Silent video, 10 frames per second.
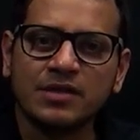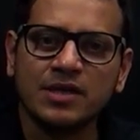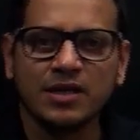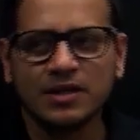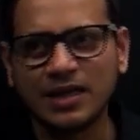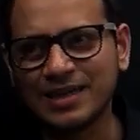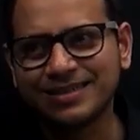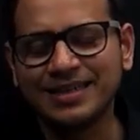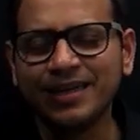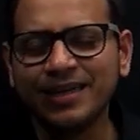That is,
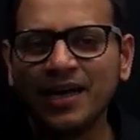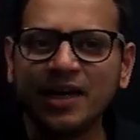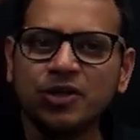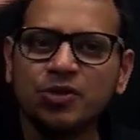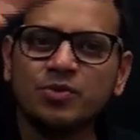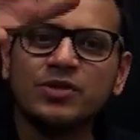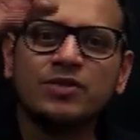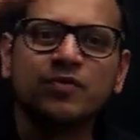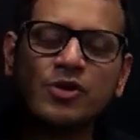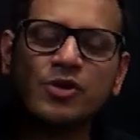India can use this for
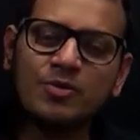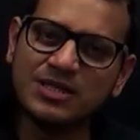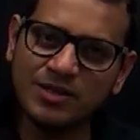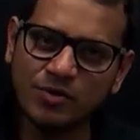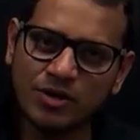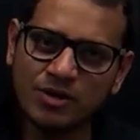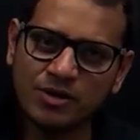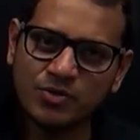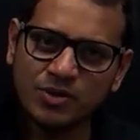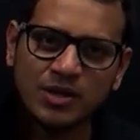domestic water use.
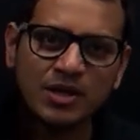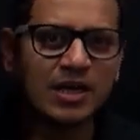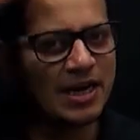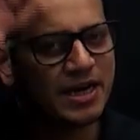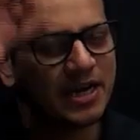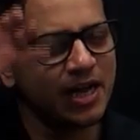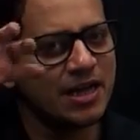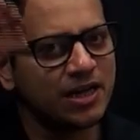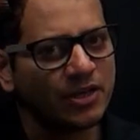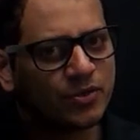India can
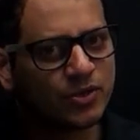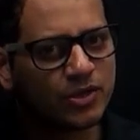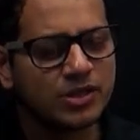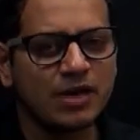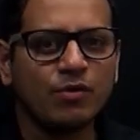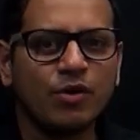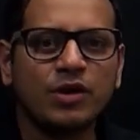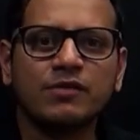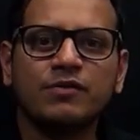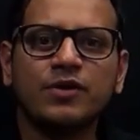use this water
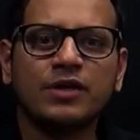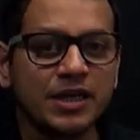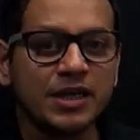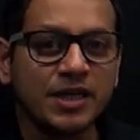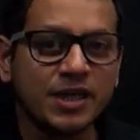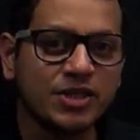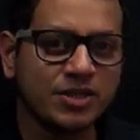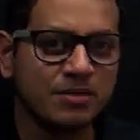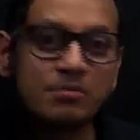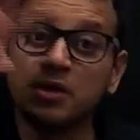for irrigation,
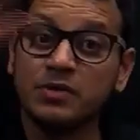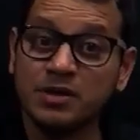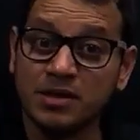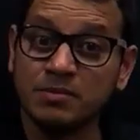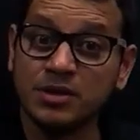but with some restrictions.